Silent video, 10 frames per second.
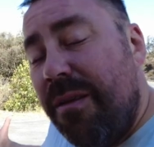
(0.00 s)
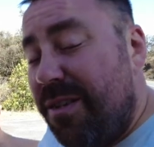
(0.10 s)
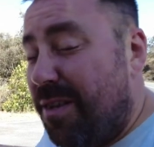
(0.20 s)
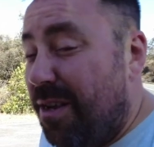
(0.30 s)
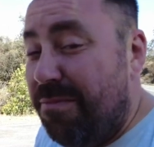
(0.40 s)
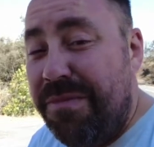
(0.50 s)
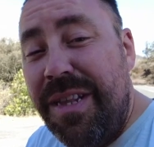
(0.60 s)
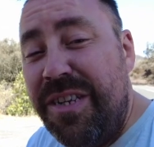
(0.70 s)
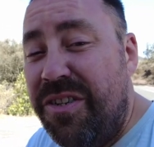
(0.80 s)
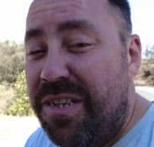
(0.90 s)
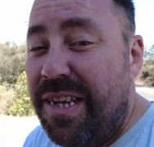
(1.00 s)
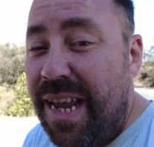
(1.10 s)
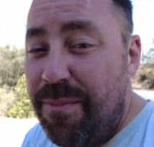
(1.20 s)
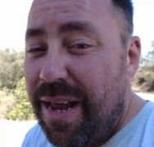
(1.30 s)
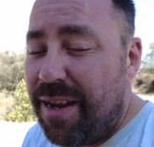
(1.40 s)
So let's just
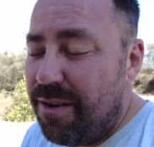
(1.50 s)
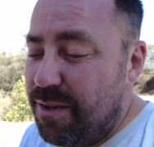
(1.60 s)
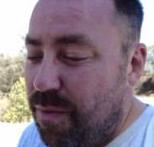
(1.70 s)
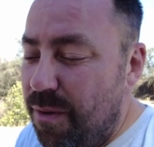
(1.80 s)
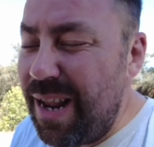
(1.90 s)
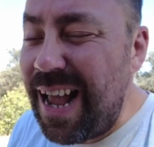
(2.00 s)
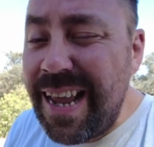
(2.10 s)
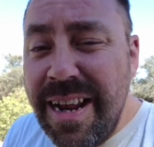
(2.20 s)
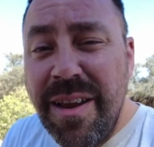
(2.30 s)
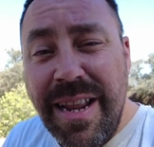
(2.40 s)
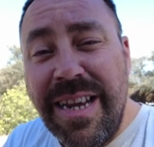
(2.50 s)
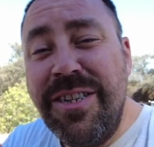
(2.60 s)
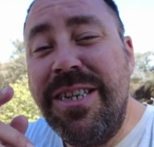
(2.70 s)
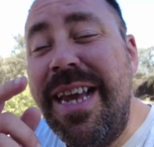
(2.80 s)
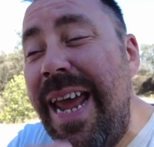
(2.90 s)
keep lacking those lacking. Let's
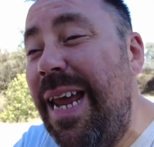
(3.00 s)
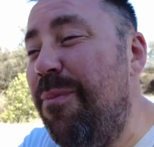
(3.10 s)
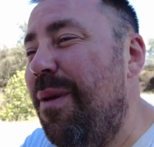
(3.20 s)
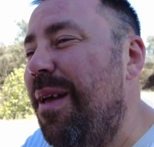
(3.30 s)
just keep